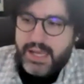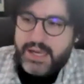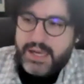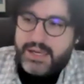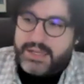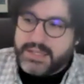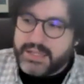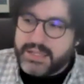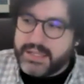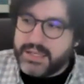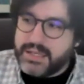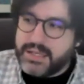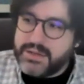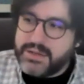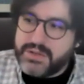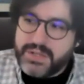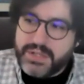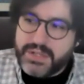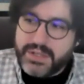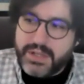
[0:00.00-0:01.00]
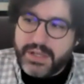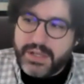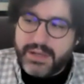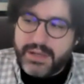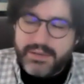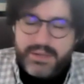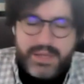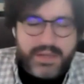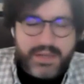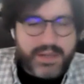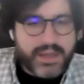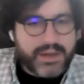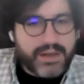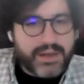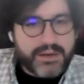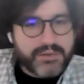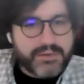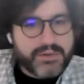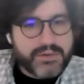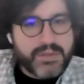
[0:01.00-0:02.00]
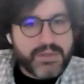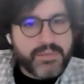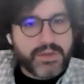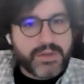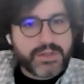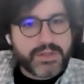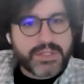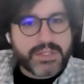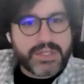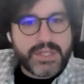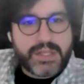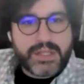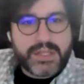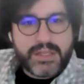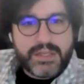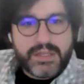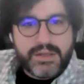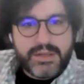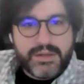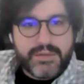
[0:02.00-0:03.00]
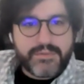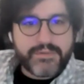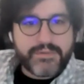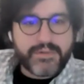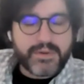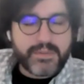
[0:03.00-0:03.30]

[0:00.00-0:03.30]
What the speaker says: And I was like, oh shit, like, yeah, I don't really post anything